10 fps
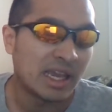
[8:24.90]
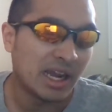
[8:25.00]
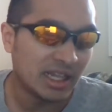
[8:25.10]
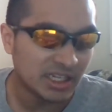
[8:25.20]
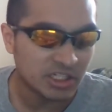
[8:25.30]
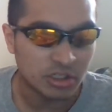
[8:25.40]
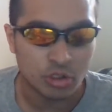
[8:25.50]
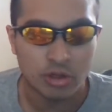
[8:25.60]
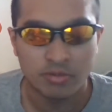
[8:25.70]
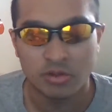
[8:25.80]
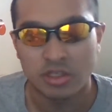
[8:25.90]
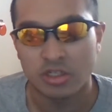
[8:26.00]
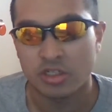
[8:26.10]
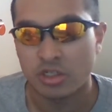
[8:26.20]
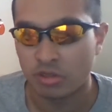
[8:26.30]
I would like to attribute
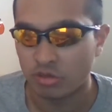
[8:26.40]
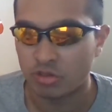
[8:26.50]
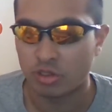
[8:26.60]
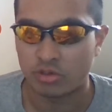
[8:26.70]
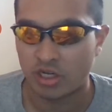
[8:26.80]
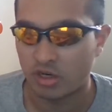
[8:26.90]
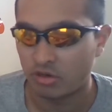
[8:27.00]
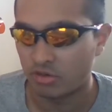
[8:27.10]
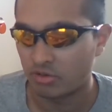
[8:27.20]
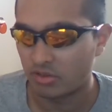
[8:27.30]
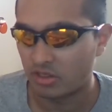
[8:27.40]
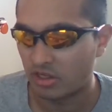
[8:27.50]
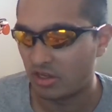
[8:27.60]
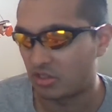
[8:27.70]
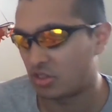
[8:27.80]
this to you, Jotaro,
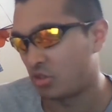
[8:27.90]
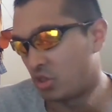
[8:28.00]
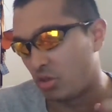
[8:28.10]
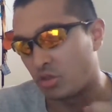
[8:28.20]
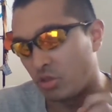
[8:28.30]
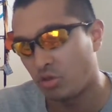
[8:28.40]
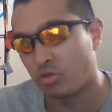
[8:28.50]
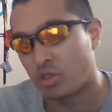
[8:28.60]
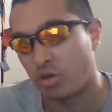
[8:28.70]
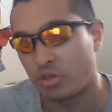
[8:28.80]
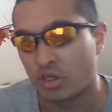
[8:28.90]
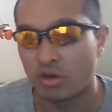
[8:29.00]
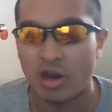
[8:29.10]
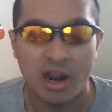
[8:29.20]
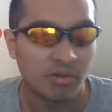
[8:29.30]
uh, to jo- to you,
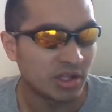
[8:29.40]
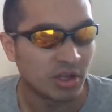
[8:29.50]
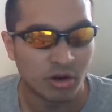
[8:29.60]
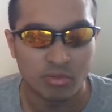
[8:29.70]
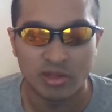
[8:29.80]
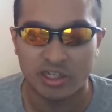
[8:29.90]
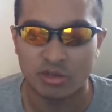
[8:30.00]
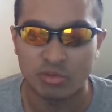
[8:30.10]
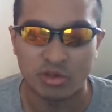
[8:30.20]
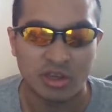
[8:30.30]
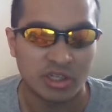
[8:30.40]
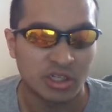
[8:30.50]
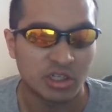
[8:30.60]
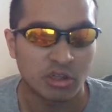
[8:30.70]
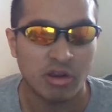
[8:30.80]
JoJo. I really hope like um, you
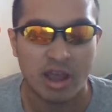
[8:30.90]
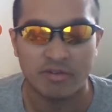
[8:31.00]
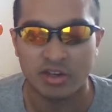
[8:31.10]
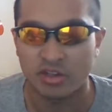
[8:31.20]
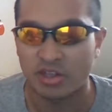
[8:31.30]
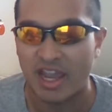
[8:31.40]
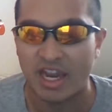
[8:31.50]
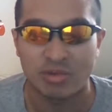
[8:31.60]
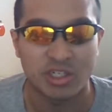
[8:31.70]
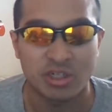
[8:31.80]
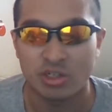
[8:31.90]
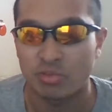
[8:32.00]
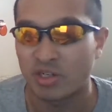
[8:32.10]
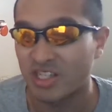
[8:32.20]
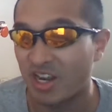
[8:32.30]
continue having another anime series
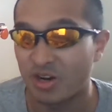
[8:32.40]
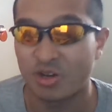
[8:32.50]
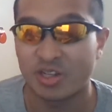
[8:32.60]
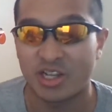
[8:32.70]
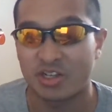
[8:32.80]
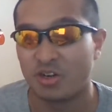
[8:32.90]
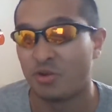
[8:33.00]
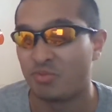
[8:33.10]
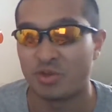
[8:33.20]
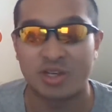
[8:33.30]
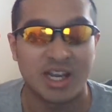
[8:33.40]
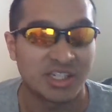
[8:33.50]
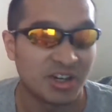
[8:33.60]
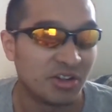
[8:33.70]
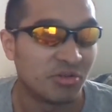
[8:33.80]
because I heard like um you
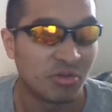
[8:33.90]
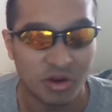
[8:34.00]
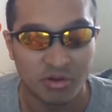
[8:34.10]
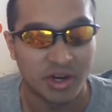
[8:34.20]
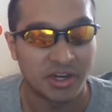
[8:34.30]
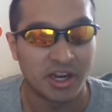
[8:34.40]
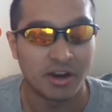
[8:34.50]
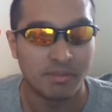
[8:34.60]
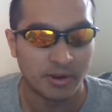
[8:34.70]
guys are on a roll right now.